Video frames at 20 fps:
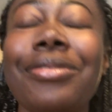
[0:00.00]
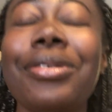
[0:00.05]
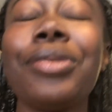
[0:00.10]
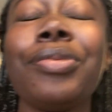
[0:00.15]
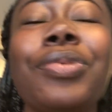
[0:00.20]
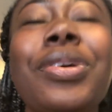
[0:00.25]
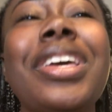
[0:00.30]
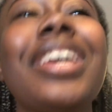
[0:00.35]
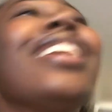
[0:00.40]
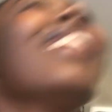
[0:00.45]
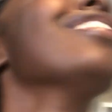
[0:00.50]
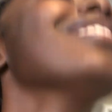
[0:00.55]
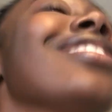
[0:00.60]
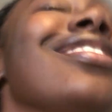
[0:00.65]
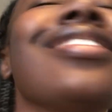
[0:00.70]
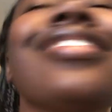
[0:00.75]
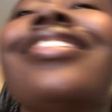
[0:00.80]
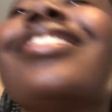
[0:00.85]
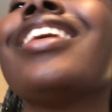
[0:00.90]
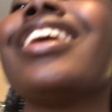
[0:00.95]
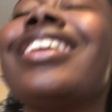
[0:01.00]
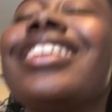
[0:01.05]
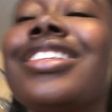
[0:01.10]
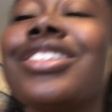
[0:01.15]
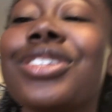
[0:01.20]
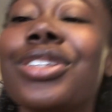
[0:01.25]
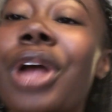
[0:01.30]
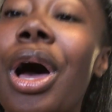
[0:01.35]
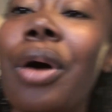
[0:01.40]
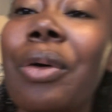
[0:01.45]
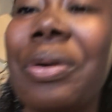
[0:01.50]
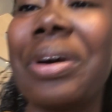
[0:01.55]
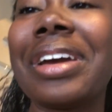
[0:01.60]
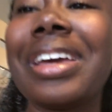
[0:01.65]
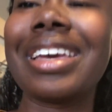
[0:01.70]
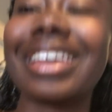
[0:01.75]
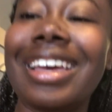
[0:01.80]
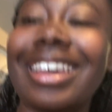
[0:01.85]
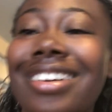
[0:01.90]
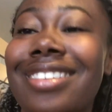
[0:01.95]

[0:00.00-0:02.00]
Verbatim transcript: we're weak and it's not working.